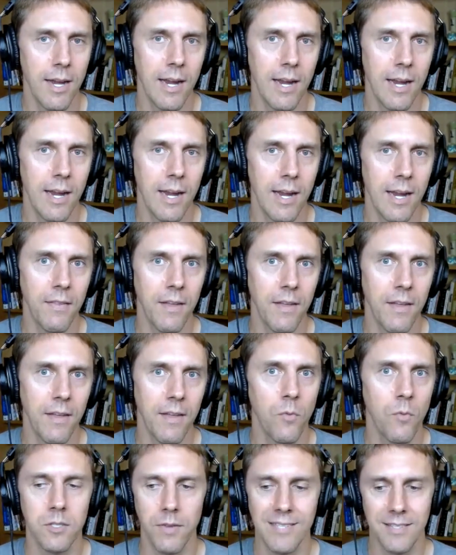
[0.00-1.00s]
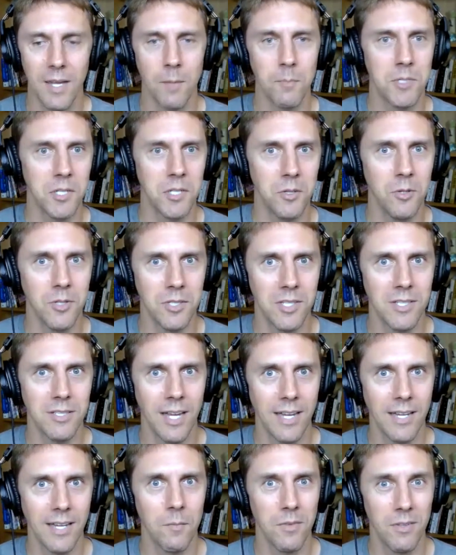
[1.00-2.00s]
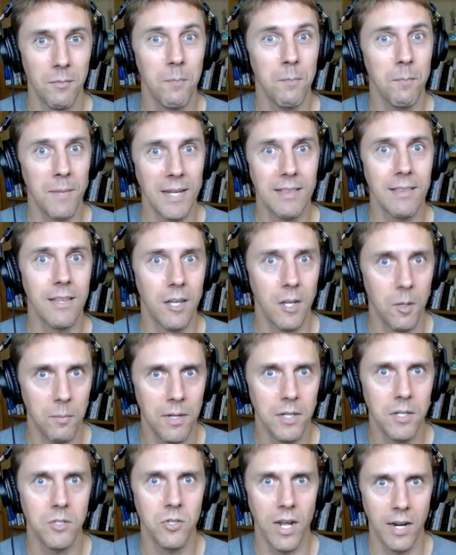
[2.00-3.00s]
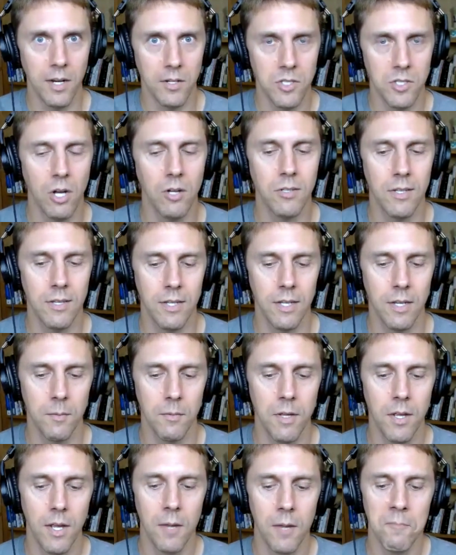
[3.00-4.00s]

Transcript: And then so that's step two, is just like meet them and try to talk to them.